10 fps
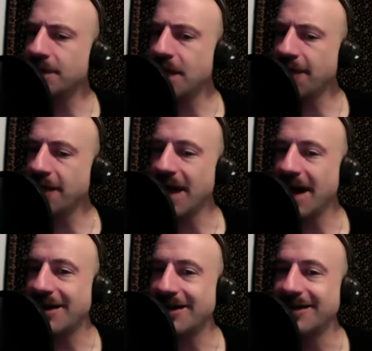nothing
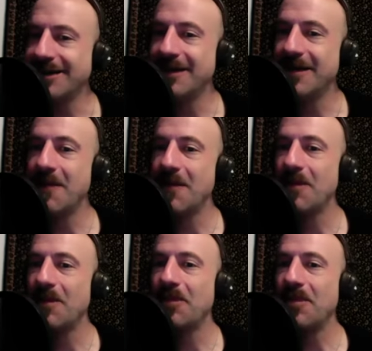there
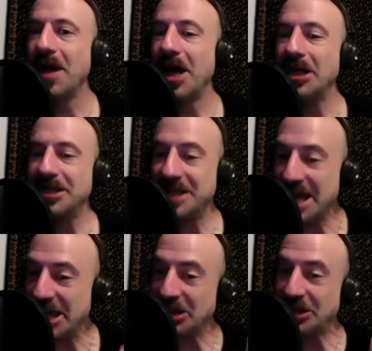yeah
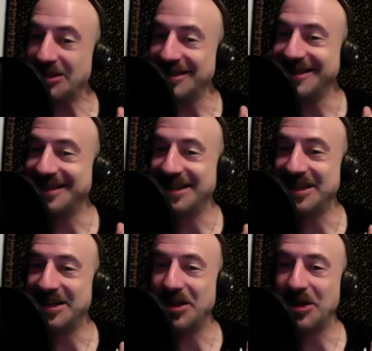until
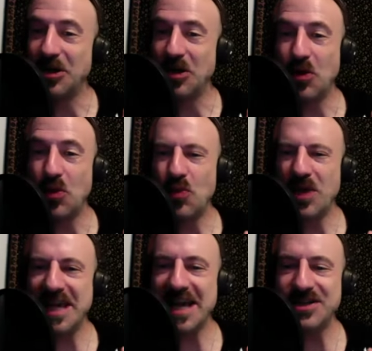we
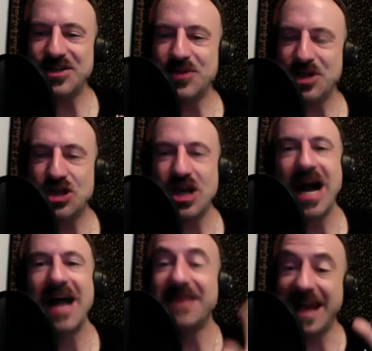get to a
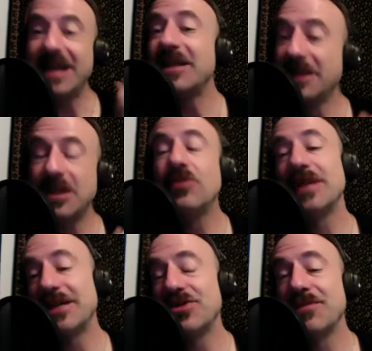shot that
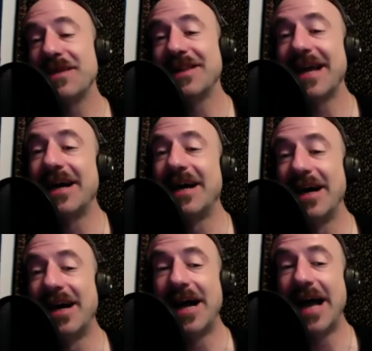literally it took me like
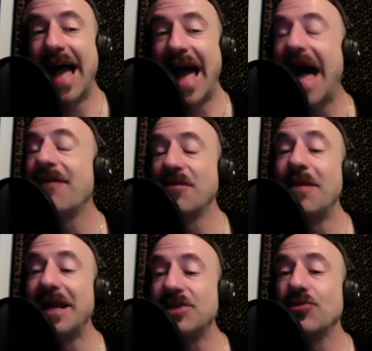half a
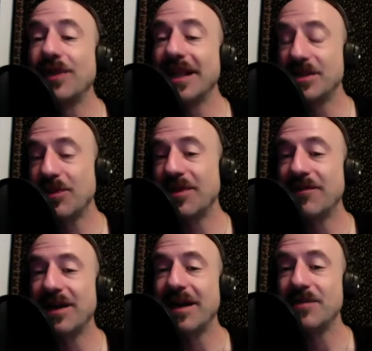minute to realize what the
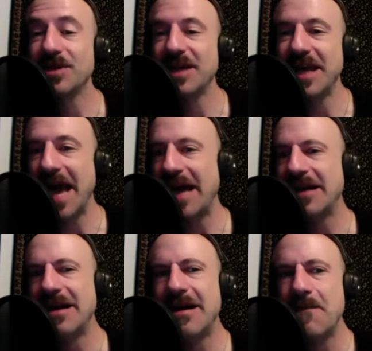fuck I was looking at
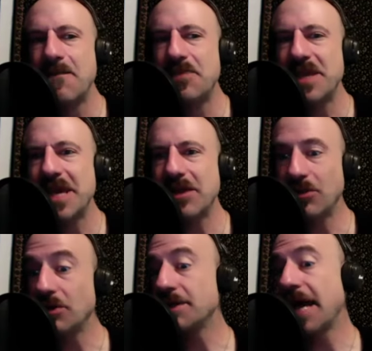it
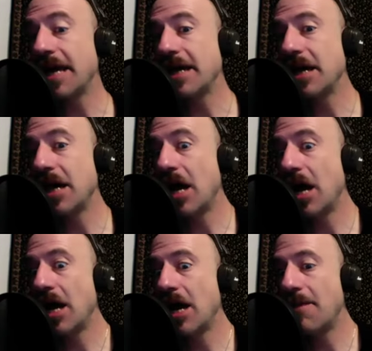looks like
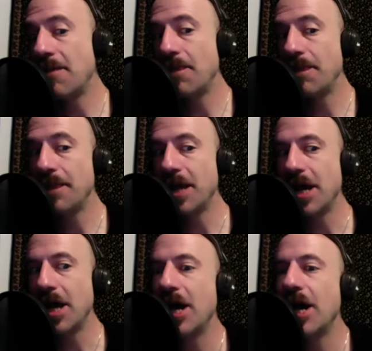um
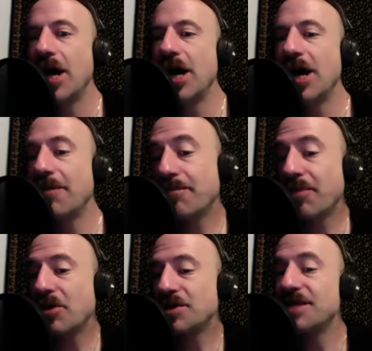a
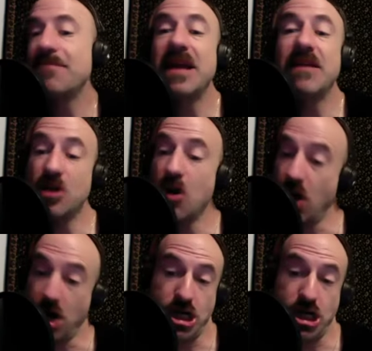person made of yarn